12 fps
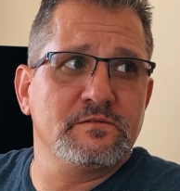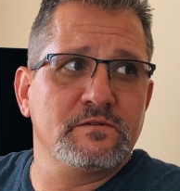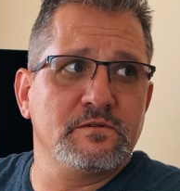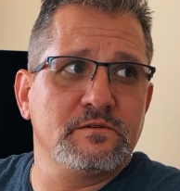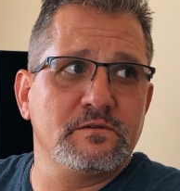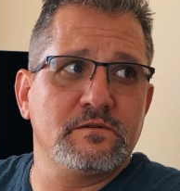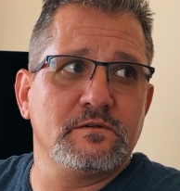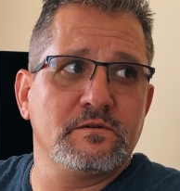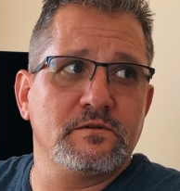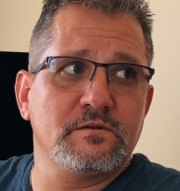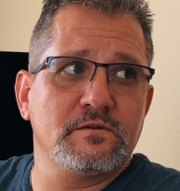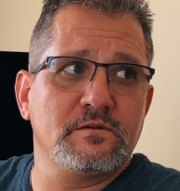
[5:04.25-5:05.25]

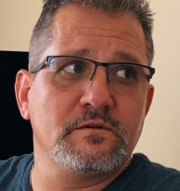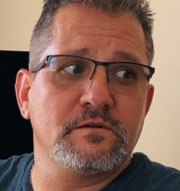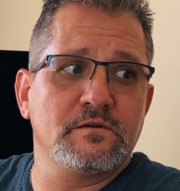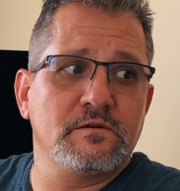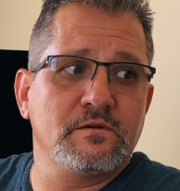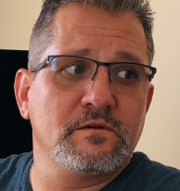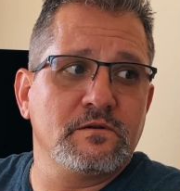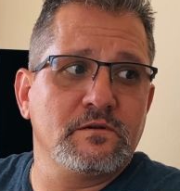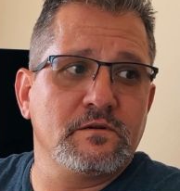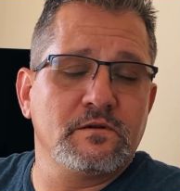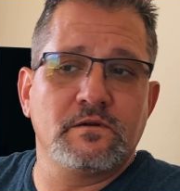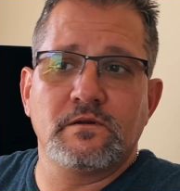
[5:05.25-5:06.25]

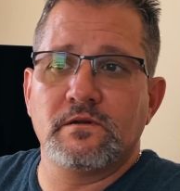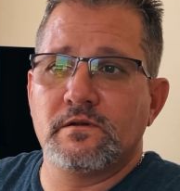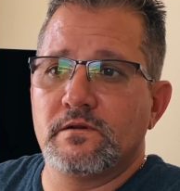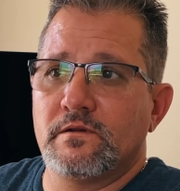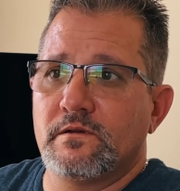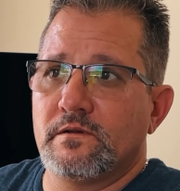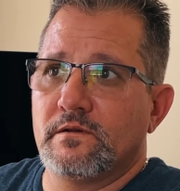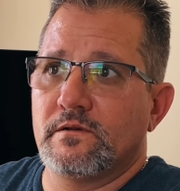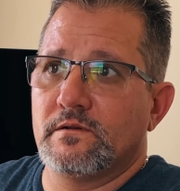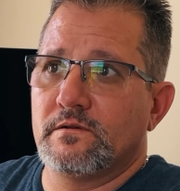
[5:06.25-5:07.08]
Nothing is said.